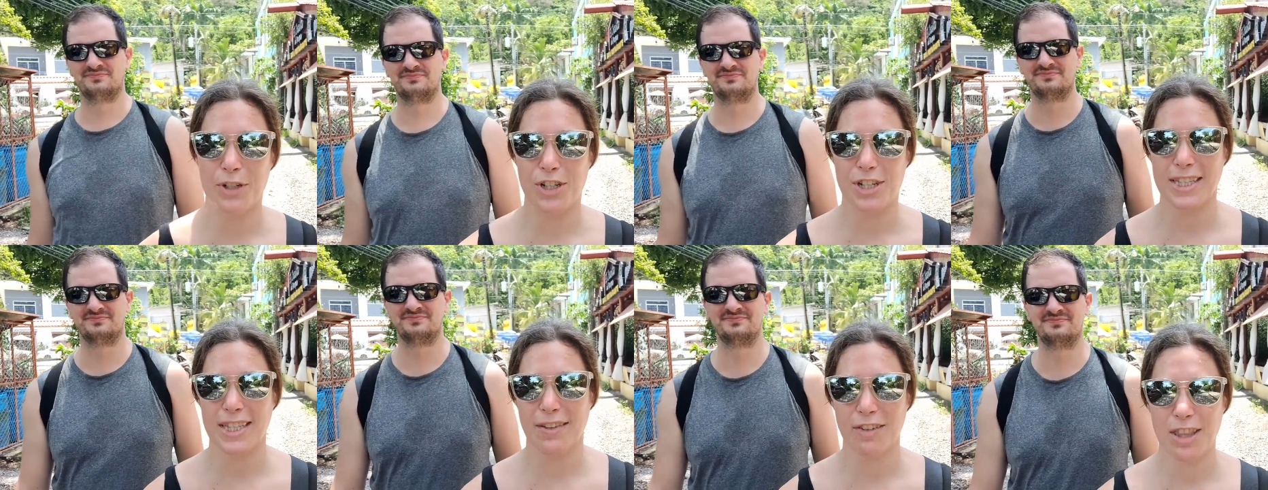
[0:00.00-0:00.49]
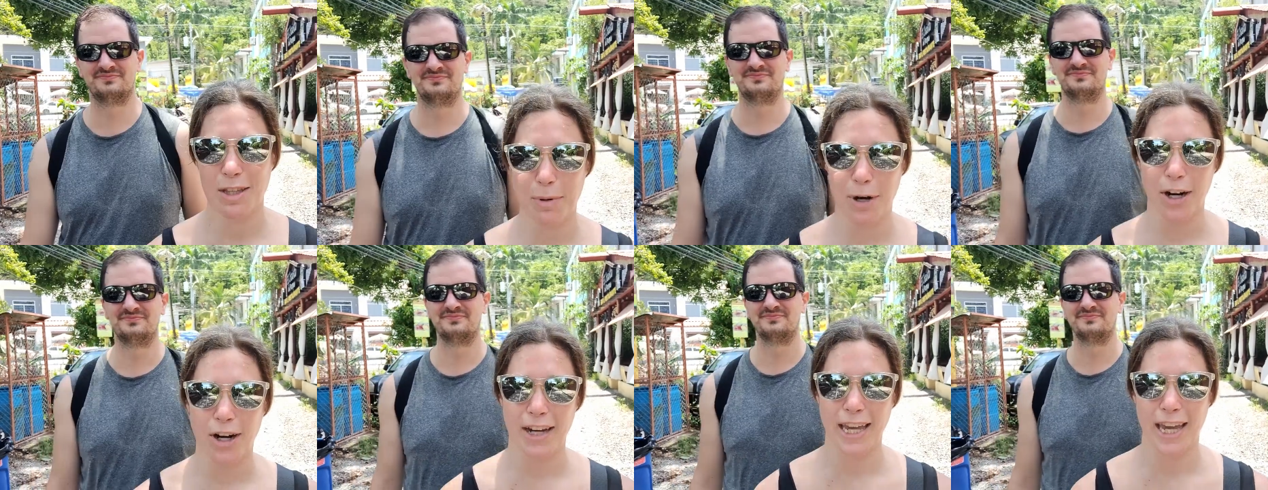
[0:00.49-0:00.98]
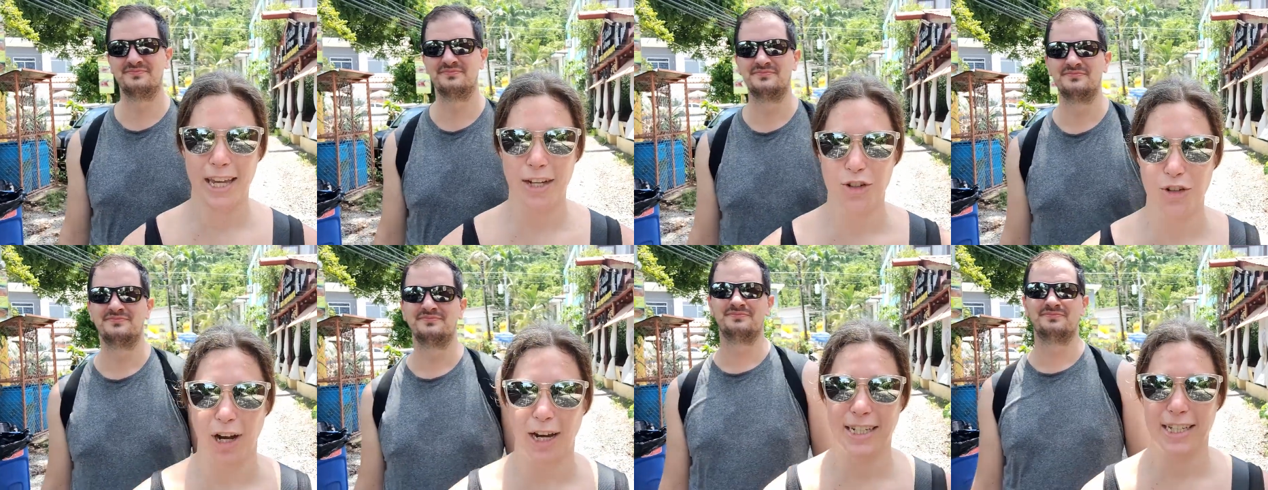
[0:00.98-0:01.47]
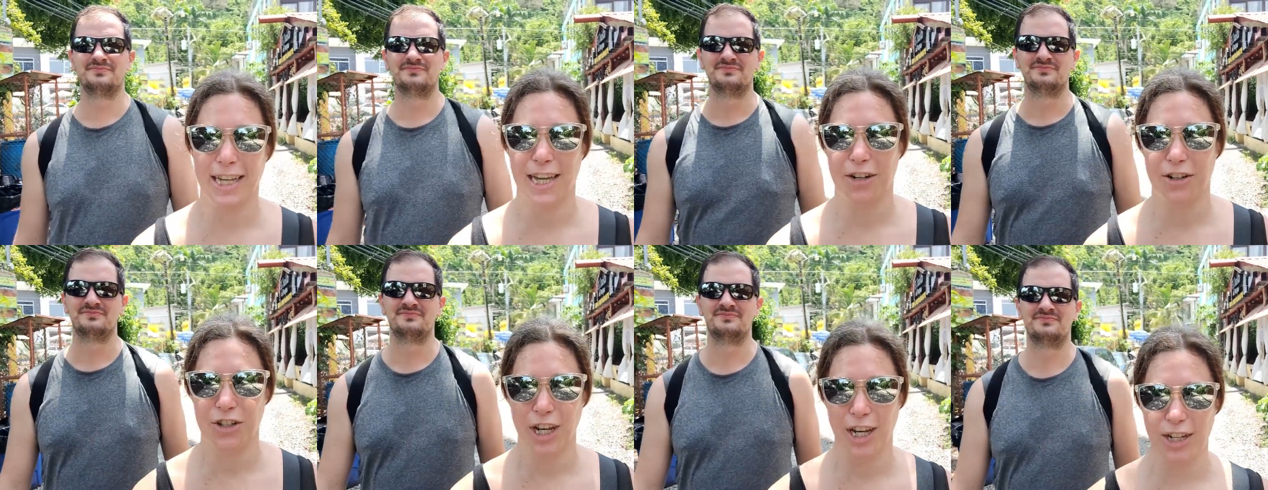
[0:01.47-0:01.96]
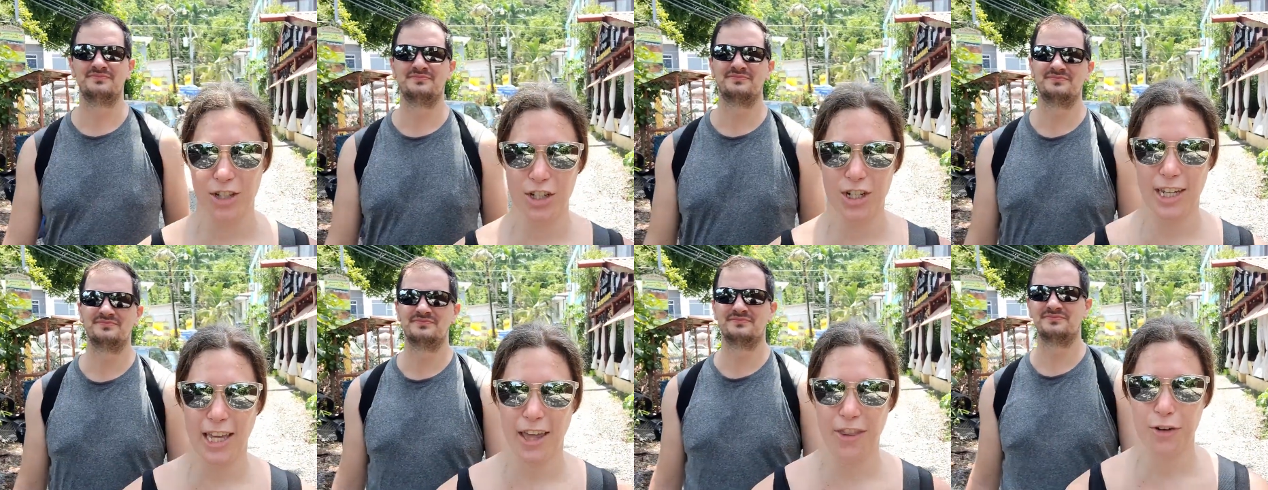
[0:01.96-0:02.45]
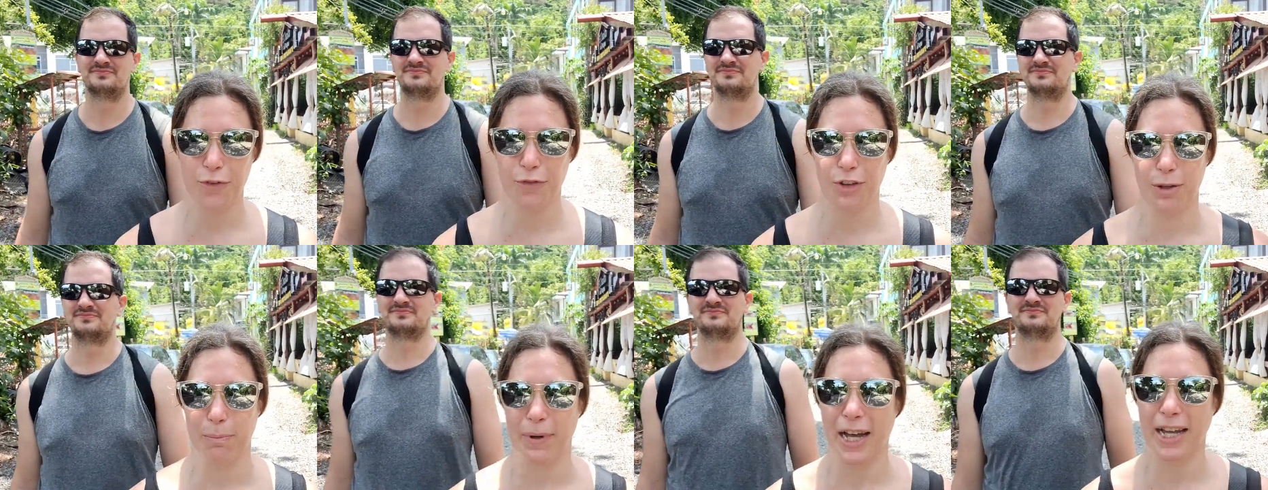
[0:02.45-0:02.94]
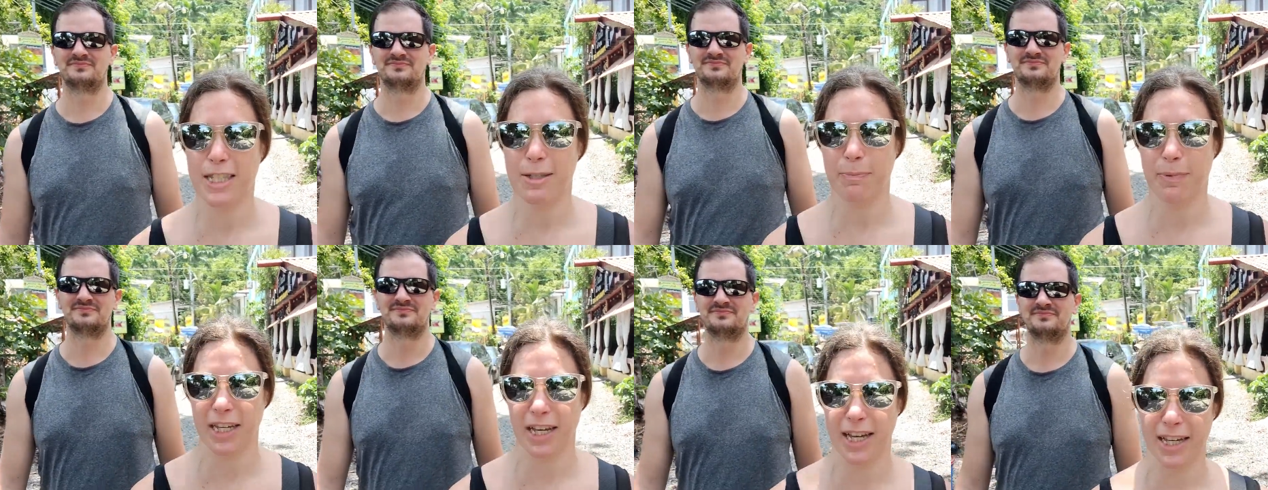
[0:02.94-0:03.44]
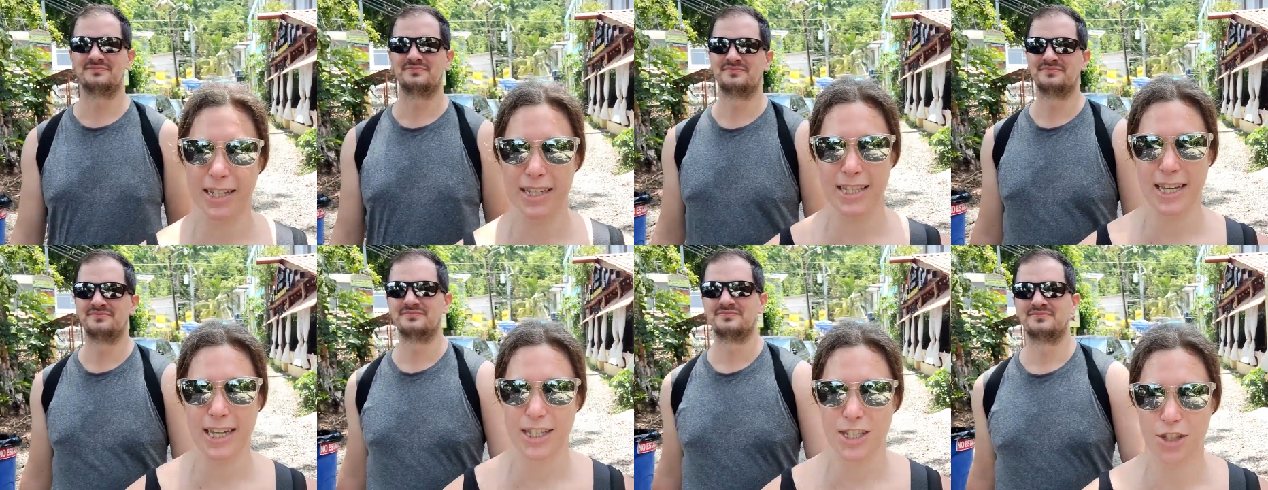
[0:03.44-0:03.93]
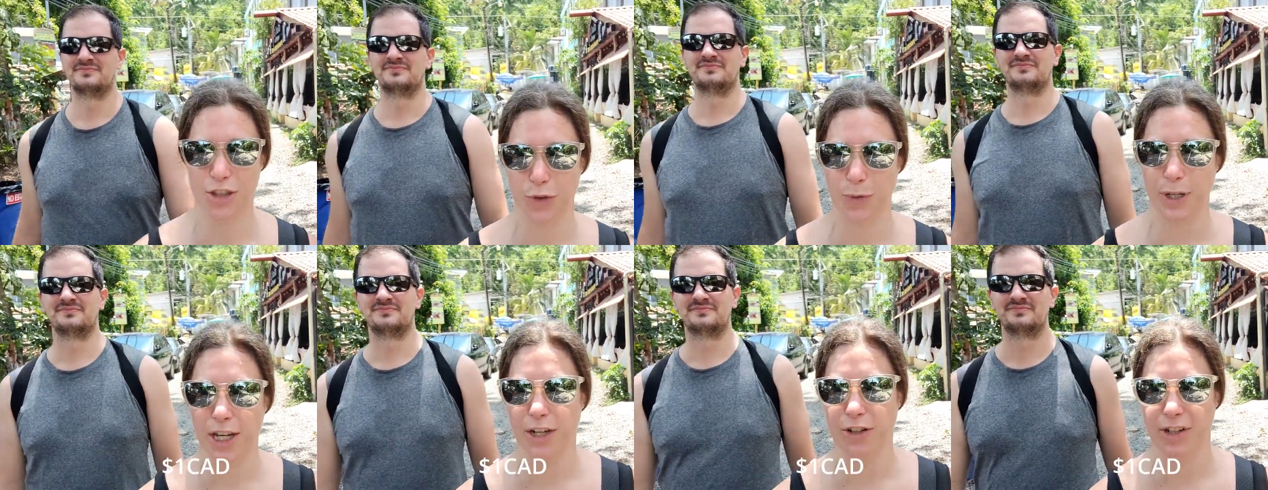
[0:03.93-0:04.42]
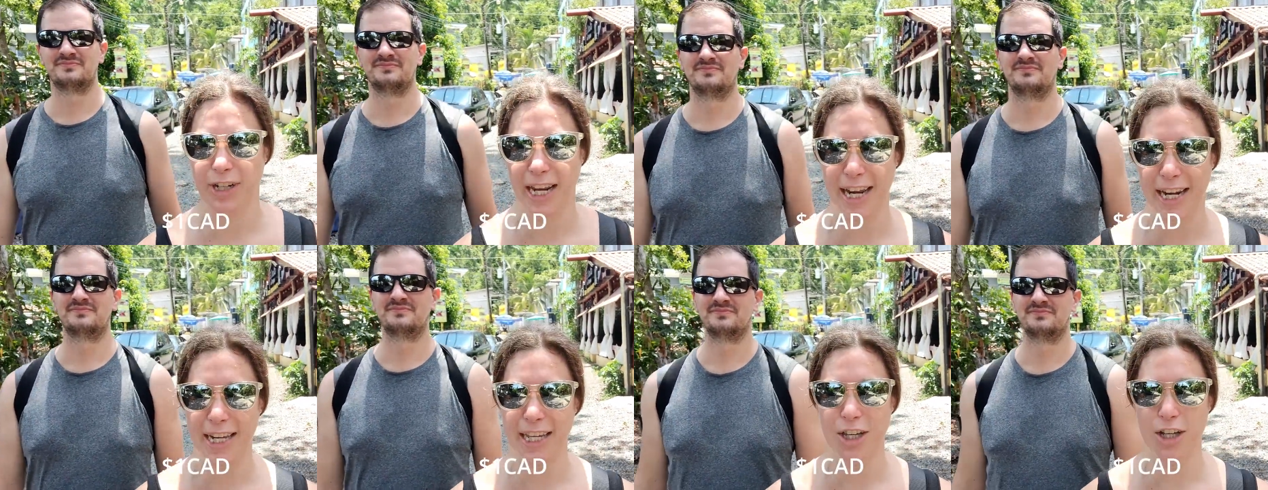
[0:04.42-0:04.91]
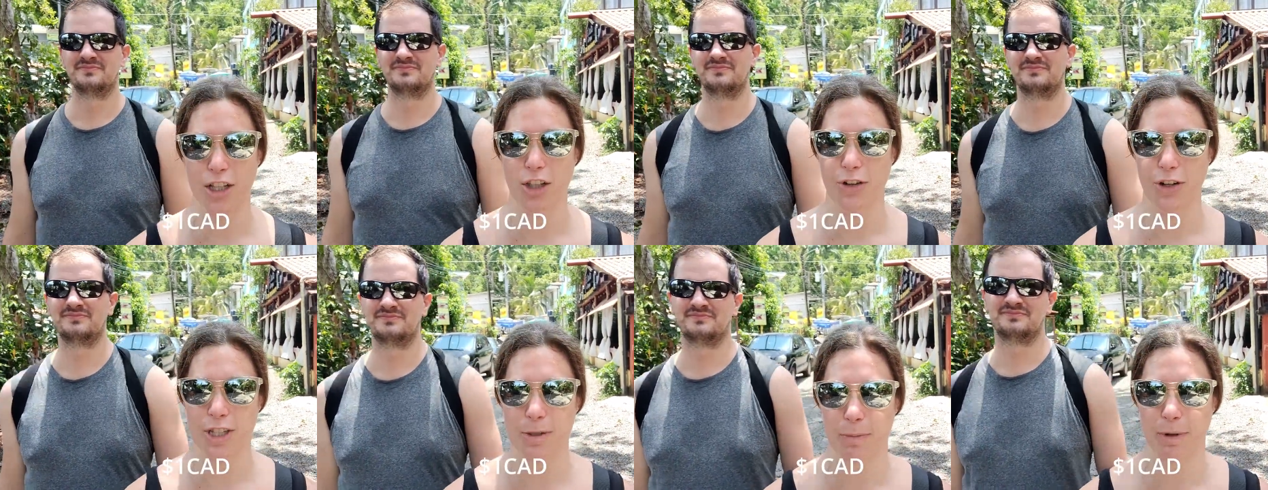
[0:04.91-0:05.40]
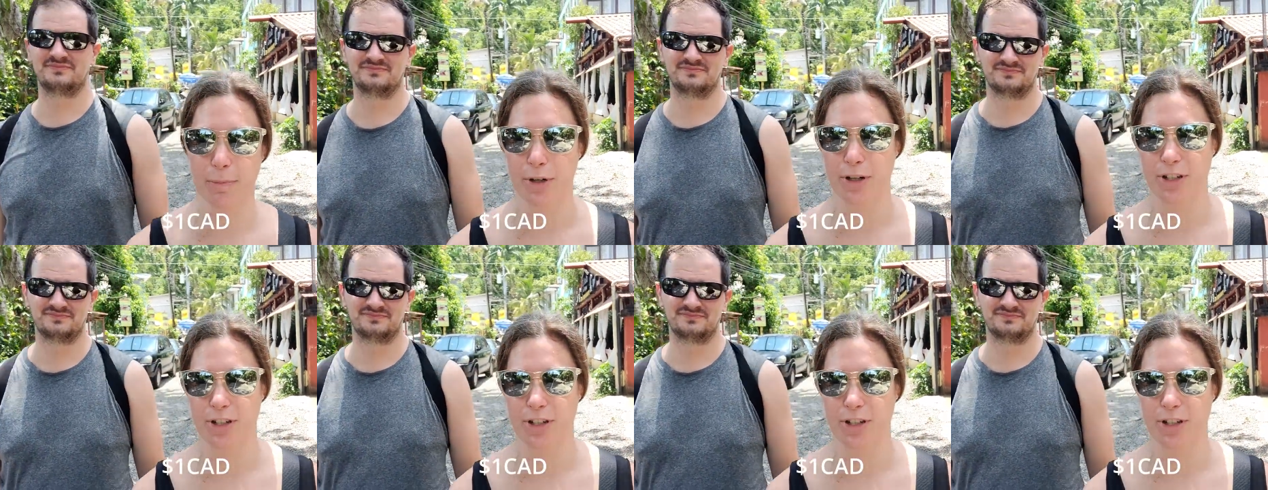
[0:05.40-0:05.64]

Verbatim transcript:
Speaker 1: Just leaving the park and trying to get our change together for the bus because it's three hundred eighty colones per